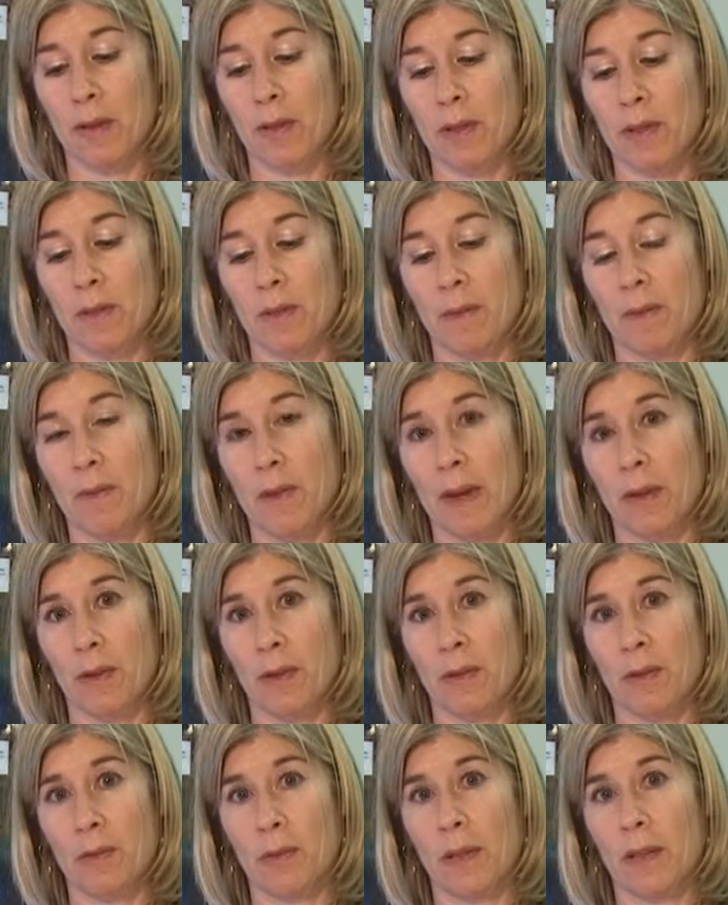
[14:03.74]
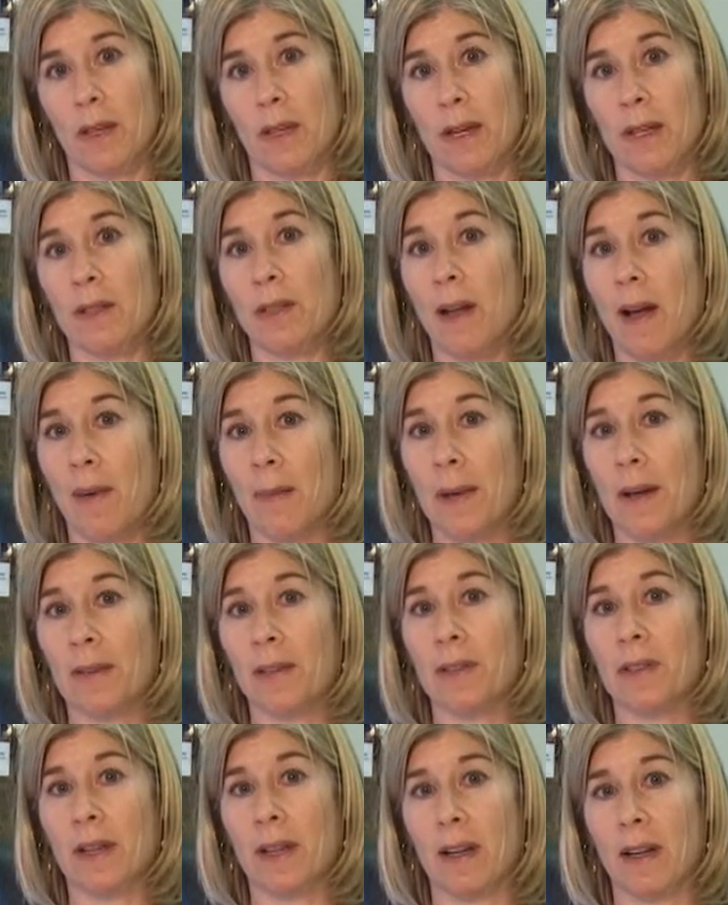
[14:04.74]
who's made those really nice
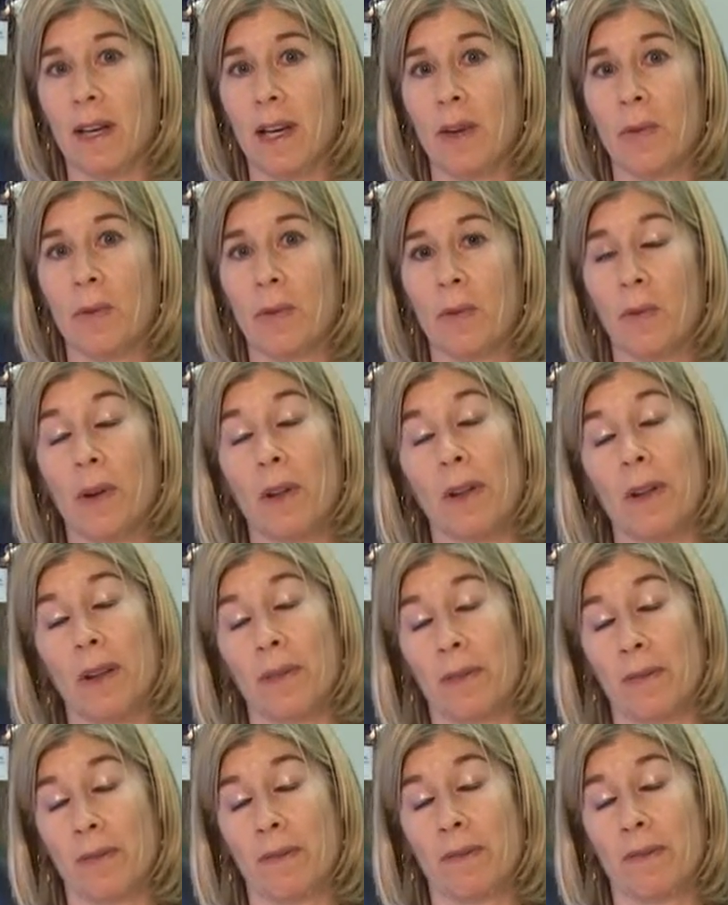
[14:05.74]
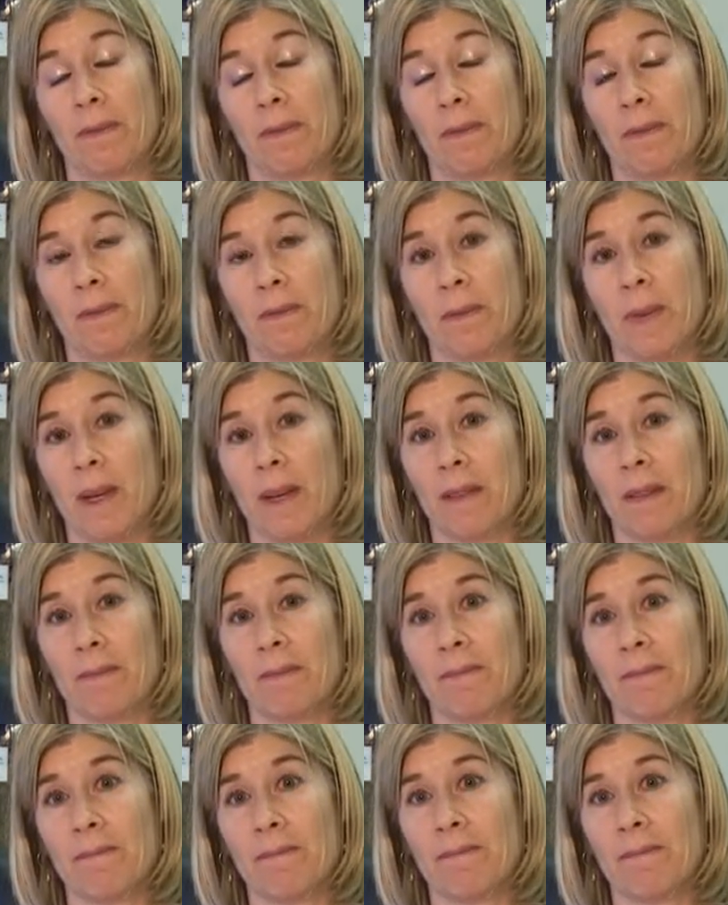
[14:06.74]
comments, and he would really have been,